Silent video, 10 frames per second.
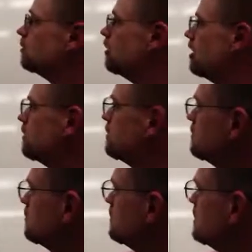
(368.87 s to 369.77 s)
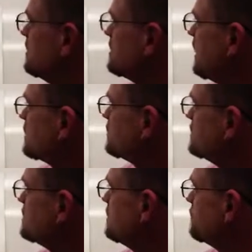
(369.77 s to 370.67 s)
Well, this actually
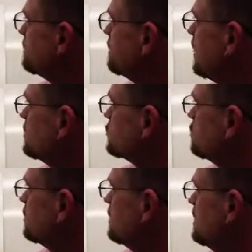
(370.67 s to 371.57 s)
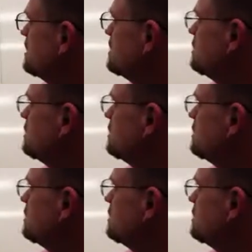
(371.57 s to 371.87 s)
simplifies really easy